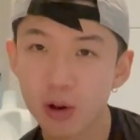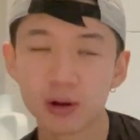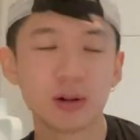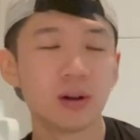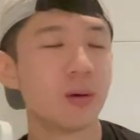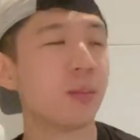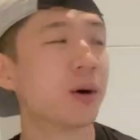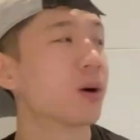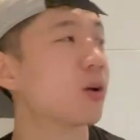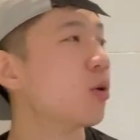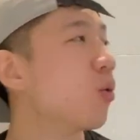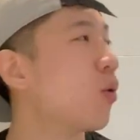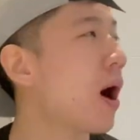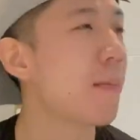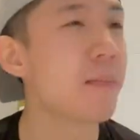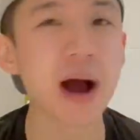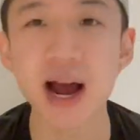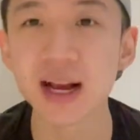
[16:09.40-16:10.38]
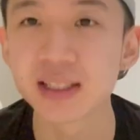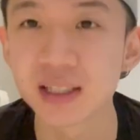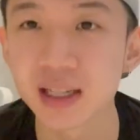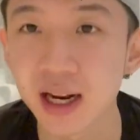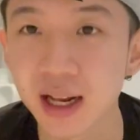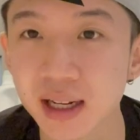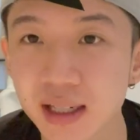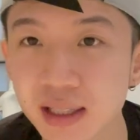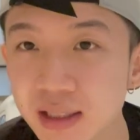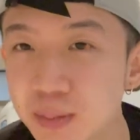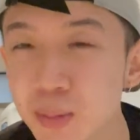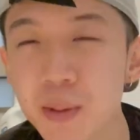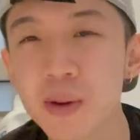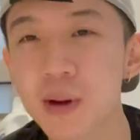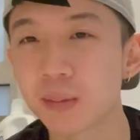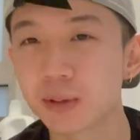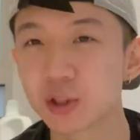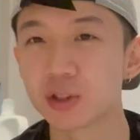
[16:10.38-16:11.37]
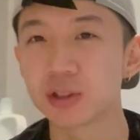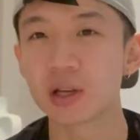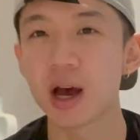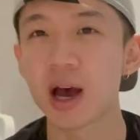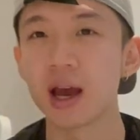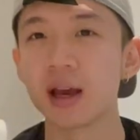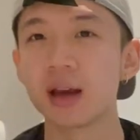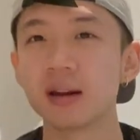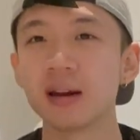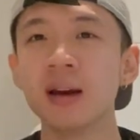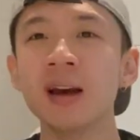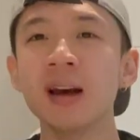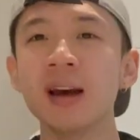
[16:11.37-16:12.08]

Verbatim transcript: Oh my god, why am I acting like this? Maybe I'm just tired.